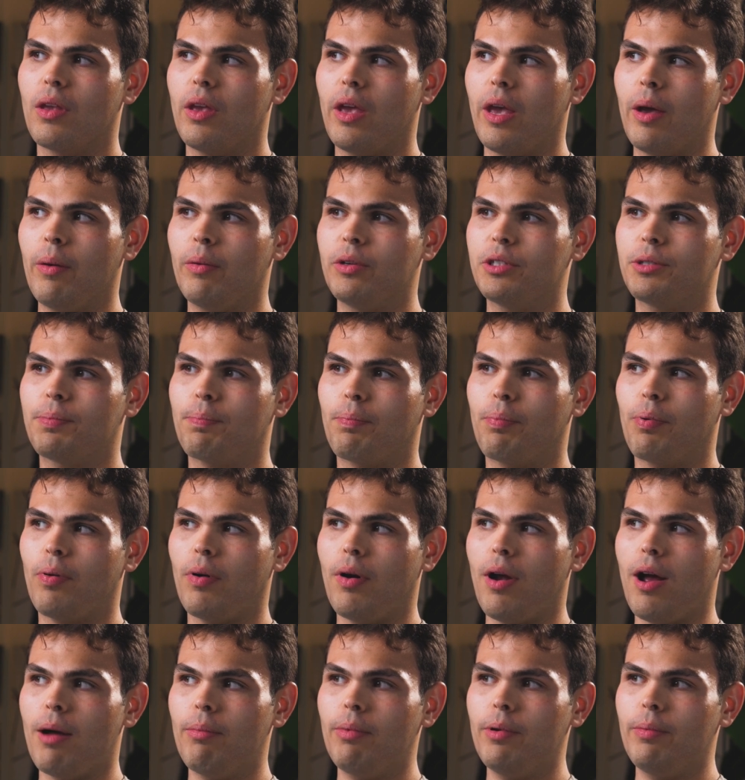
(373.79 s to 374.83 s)
It was
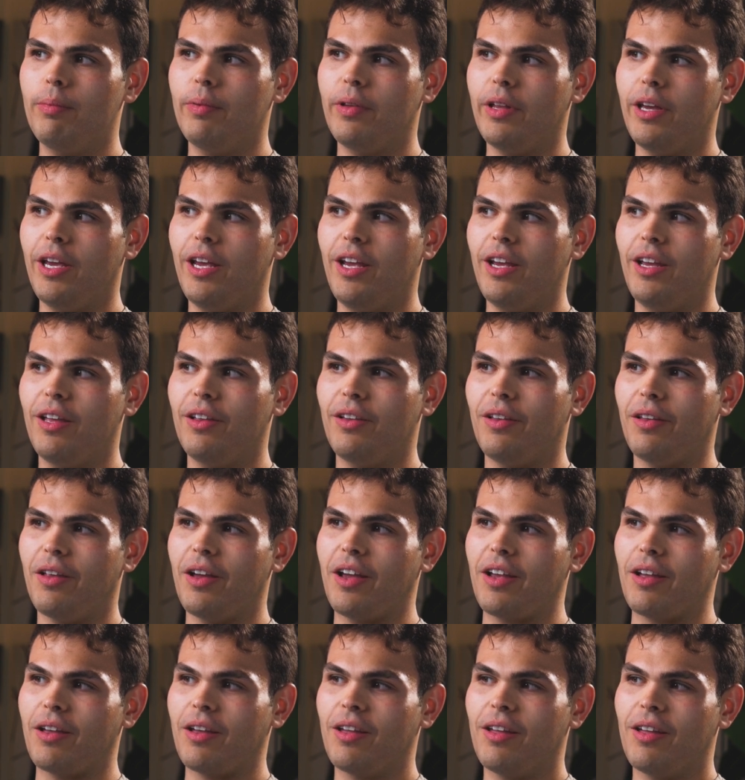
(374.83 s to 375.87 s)
probably
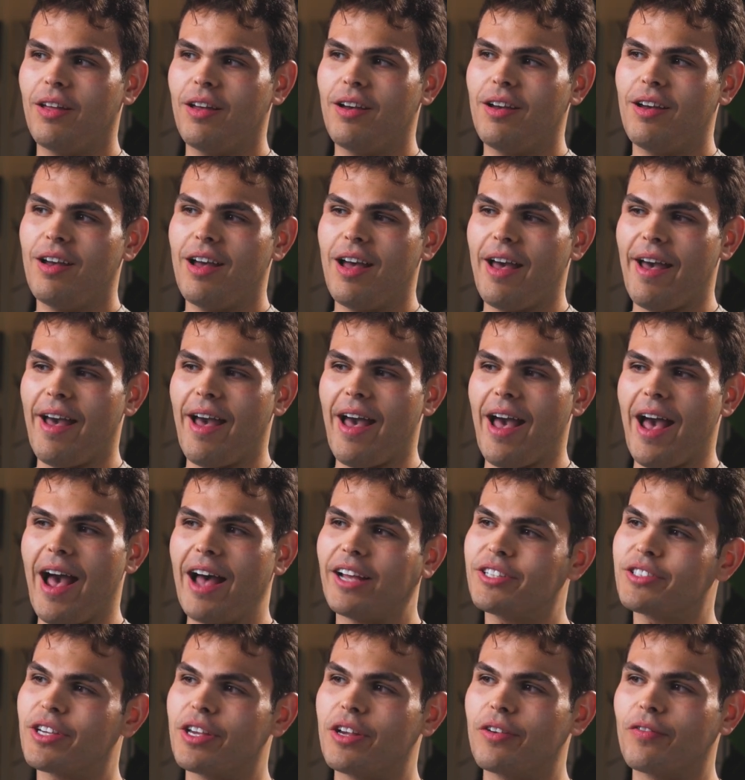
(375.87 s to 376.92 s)
like
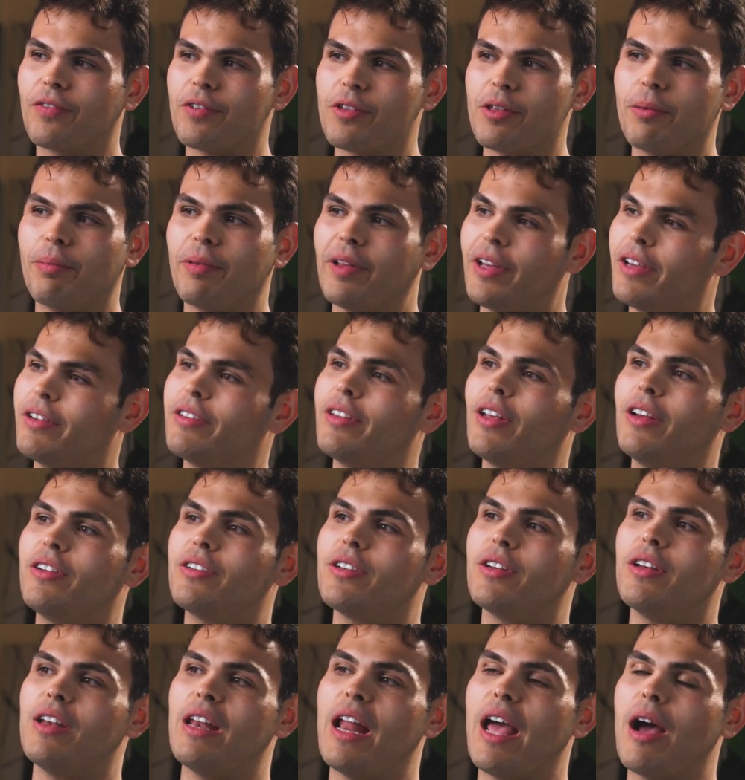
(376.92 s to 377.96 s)
asking for the
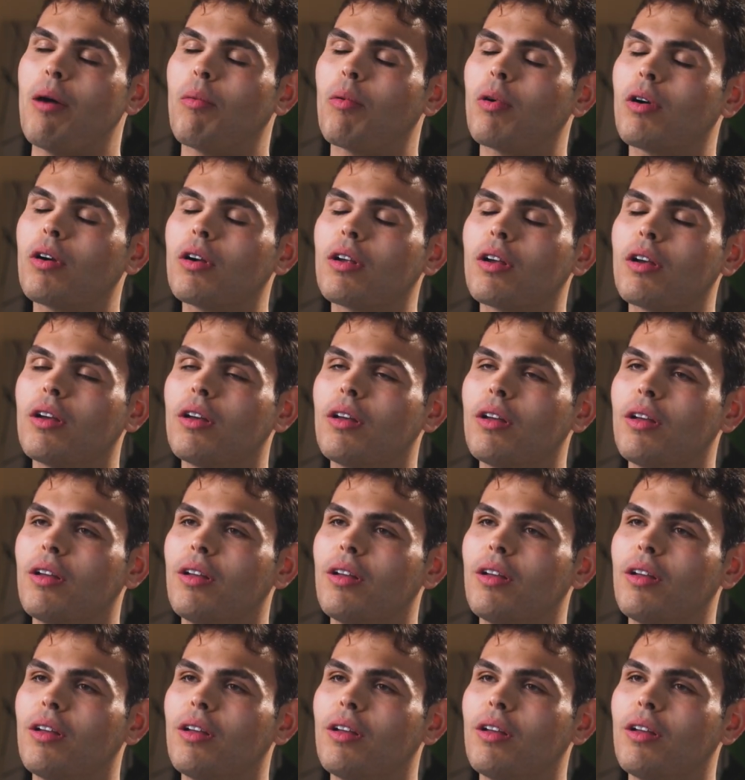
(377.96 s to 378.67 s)
PlayStation Network.